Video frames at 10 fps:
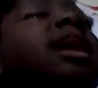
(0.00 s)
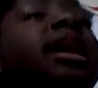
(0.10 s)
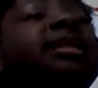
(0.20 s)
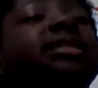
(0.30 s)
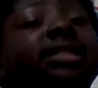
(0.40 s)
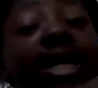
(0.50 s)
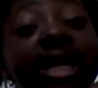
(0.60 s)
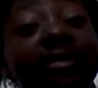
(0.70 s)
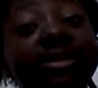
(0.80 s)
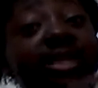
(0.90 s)
and they
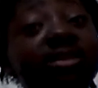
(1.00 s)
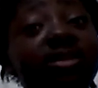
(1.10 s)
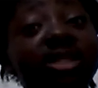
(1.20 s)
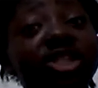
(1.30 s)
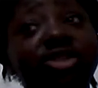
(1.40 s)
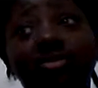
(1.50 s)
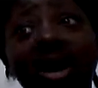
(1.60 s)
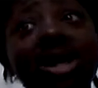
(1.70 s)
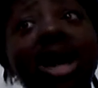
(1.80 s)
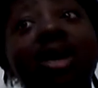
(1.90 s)
even ding dong ditched
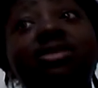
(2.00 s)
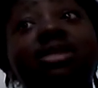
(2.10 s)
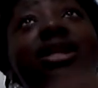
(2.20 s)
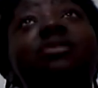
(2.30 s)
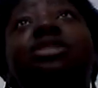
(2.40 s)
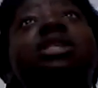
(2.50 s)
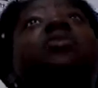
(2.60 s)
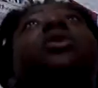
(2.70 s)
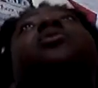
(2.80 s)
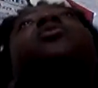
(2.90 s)
my house, and I was just
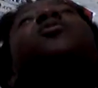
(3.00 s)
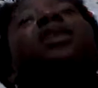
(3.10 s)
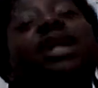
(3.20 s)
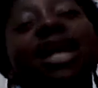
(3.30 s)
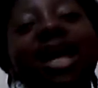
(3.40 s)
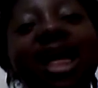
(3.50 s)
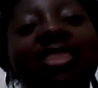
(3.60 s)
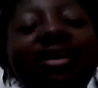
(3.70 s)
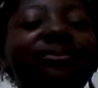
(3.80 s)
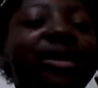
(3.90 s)
like, "What are you doing?"
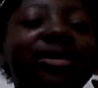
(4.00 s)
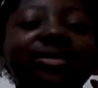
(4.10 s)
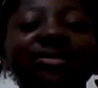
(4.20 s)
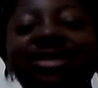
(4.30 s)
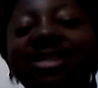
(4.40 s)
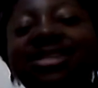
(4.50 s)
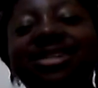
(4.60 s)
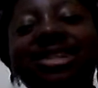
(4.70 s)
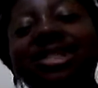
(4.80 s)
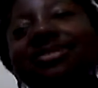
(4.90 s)
And then my
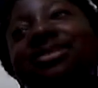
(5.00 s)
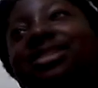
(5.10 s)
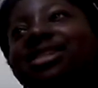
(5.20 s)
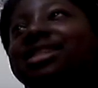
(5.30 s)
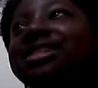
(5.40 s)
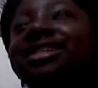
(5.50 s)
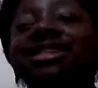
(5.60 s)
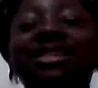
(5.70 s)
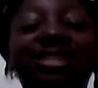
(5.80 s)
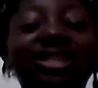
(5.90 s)
sister, she was, she
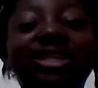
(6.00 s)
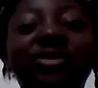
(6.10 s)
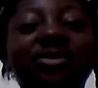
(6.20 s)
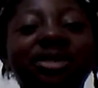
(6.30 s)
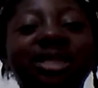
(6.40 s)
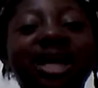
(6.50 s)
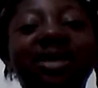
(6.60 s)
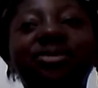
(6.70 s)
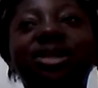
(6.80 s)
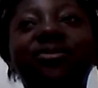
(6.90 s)
just, she knew it was
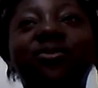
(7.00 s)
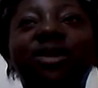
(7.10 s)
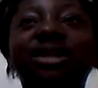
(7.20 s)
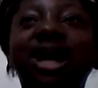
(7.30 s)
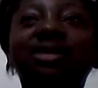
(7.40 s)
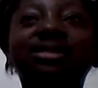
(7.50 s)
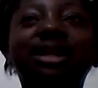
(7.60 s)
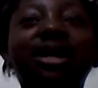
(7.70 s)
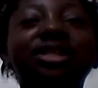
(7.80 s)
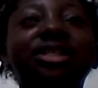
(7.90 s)
them. She even went
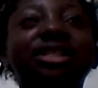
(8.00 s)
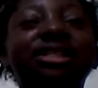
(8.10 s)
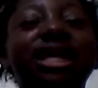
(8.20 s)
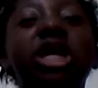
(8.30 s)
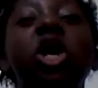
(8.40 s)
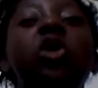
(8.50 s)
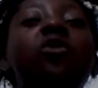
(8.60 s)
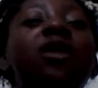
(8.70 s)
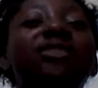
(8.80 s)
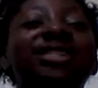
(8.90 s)
outside and she said,
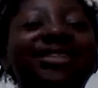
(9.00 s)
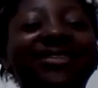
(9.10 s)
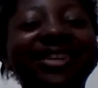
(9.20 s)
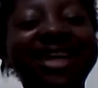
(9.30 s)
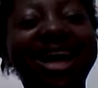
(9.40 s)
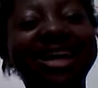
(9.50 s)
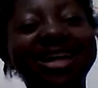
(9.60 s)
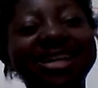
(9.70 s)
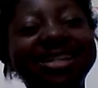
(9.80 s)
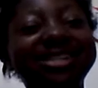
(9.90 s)
"Whoever's doing that
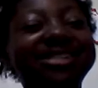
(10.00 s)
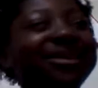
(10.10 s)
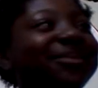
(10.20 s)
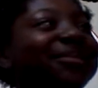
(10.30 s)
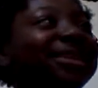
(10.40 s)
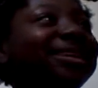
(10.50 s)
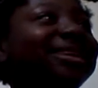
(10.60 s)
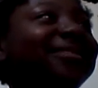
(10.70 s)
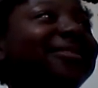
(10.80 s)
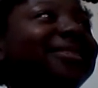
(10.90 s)
is stupid."
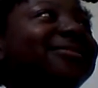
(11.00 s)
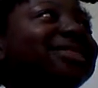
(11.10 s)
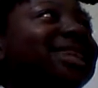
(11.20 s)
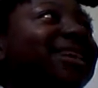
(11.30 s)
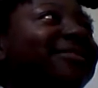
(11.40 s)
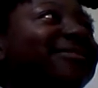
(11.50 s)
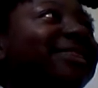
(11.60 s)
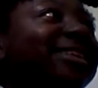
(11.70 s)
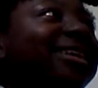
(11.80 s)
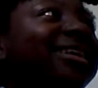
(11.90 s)
It, it was kind of
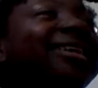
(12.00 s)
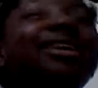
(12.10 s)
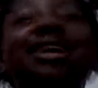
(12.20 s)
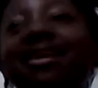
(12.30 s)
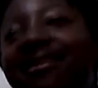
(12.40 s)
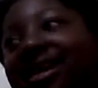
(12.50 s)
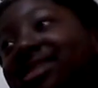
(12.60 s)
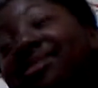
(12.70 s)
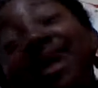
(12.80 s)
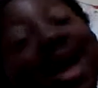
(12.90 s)
funny. Okay,
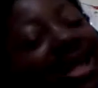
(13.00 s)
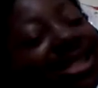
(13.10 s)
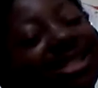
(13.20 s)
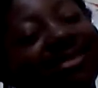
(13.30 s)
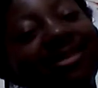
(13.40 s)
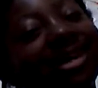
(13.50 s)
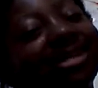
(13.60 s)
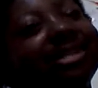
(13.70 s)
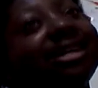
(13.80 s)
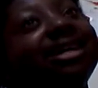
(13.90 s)
to be honest, it
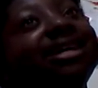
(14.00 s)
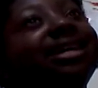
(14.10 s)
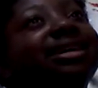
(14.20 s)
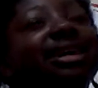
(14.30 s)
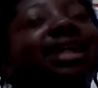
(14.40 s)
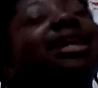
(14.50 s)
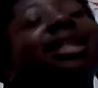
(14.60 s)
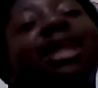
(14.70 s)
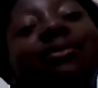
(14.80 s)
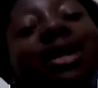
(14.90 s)
was.
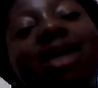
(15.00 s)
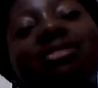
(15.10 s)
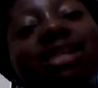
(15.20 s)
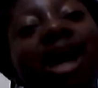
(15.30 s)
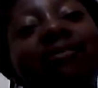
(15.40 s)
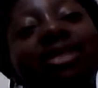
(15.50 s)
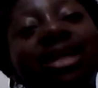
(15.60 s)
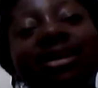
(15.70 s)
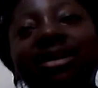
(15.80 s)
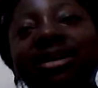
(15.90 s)
And they were outside when
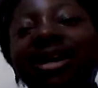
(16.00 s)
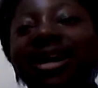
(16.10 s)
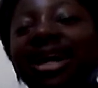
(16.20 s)
they heard her,